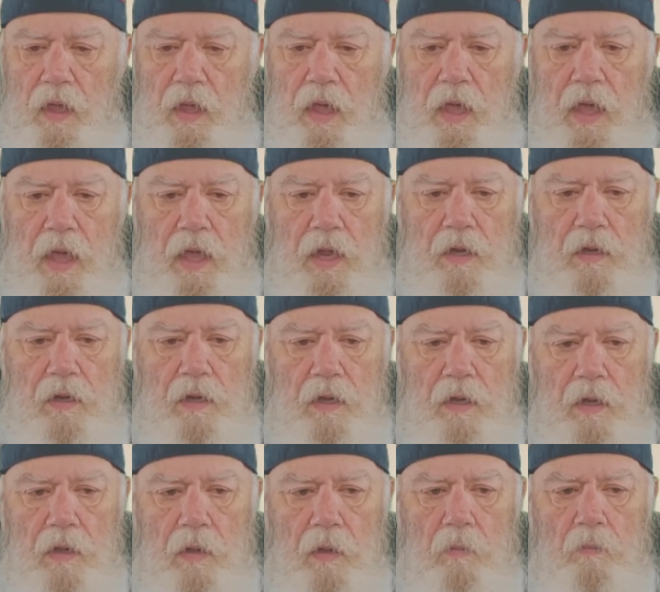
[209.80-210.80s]
And
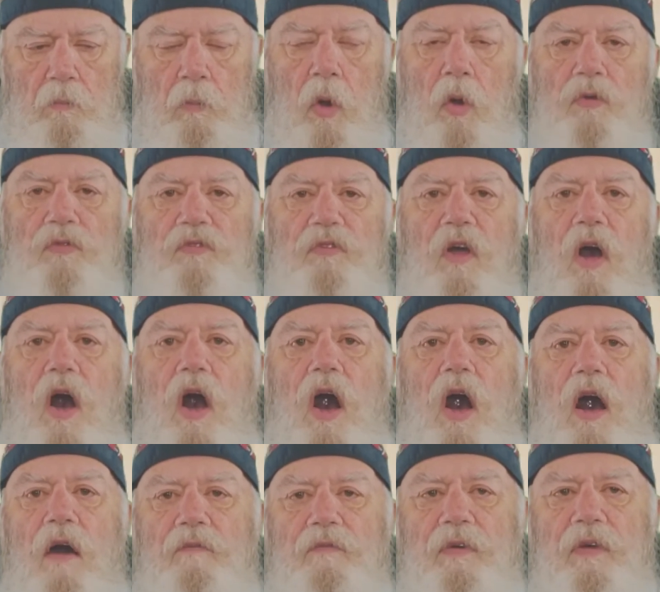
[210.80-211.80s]
most
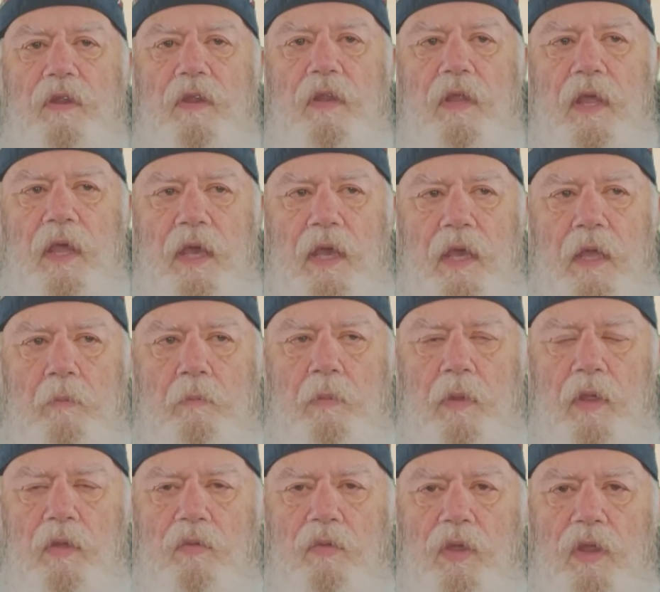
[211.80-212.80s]
often it can
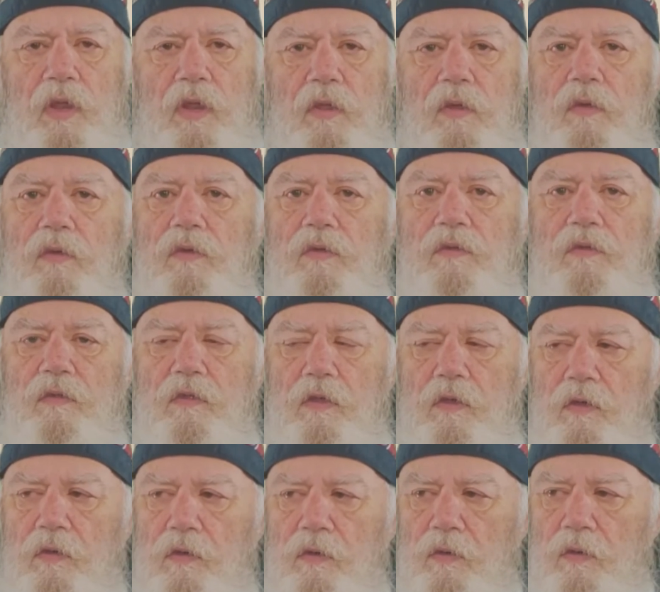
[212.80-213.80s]
be reduced
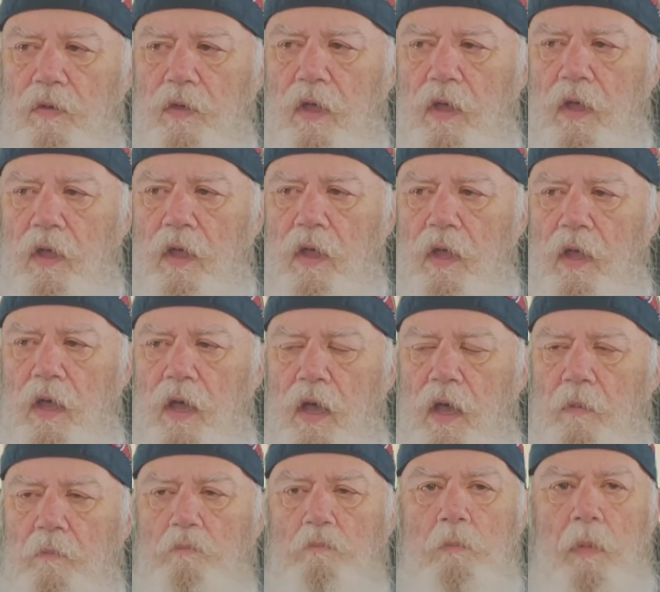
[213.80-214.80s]
to
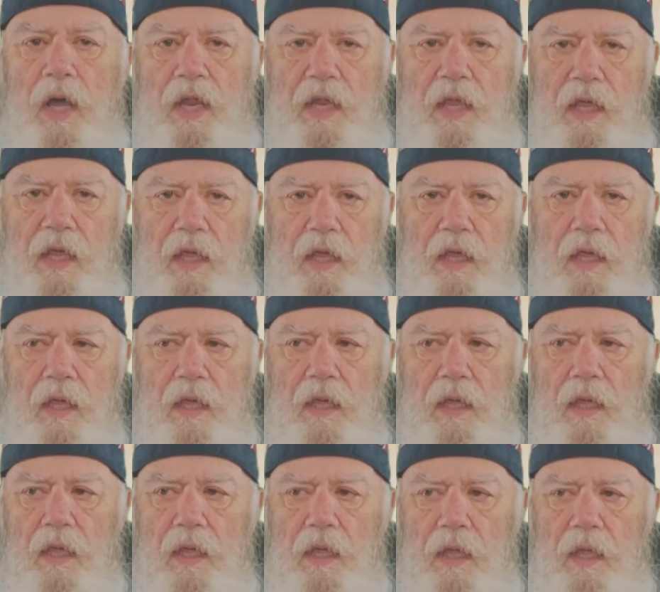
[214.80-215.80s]
money
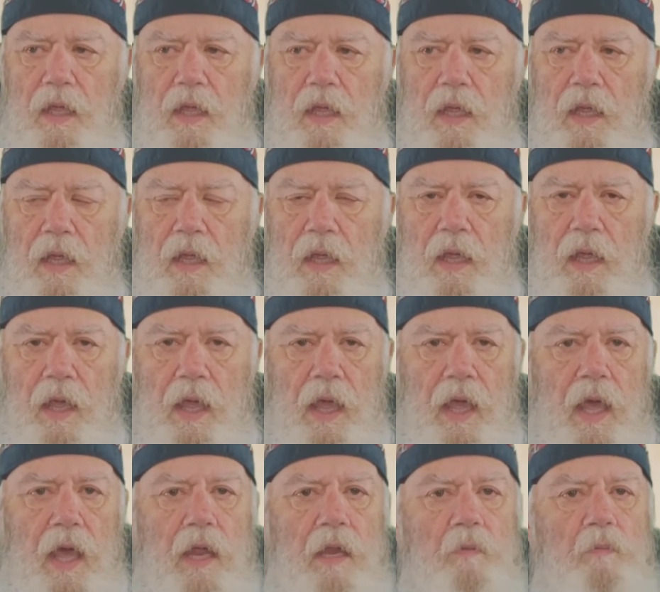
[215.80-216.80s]

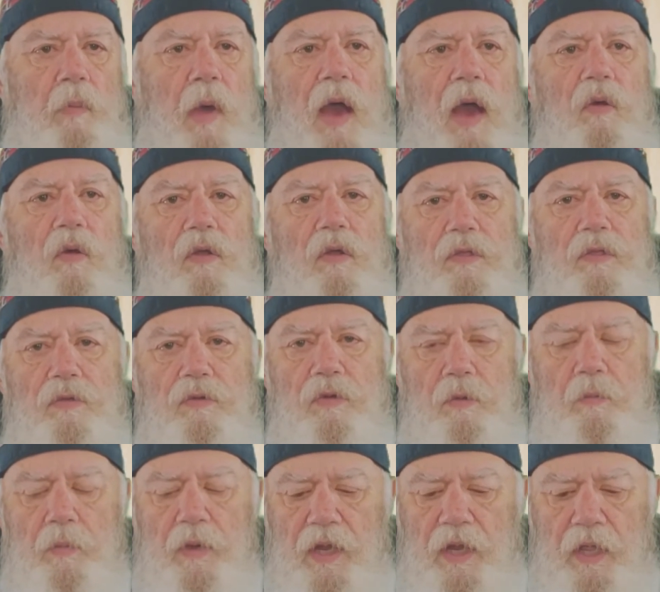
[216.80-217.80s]
and power through
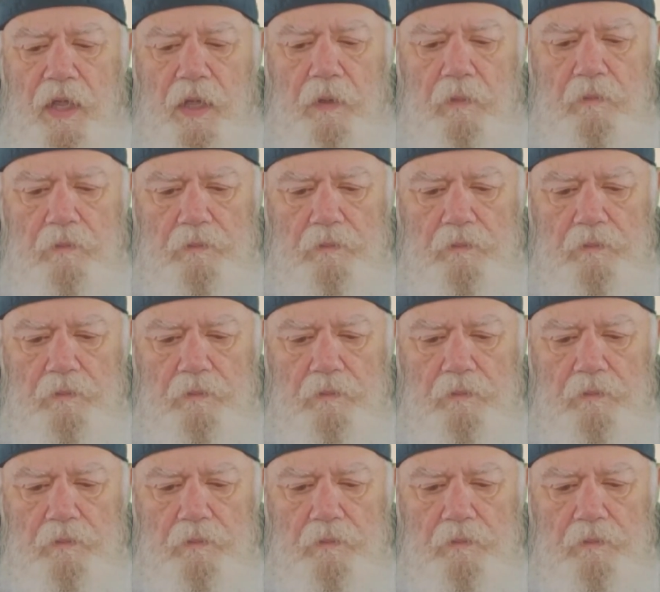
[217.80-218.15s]
money.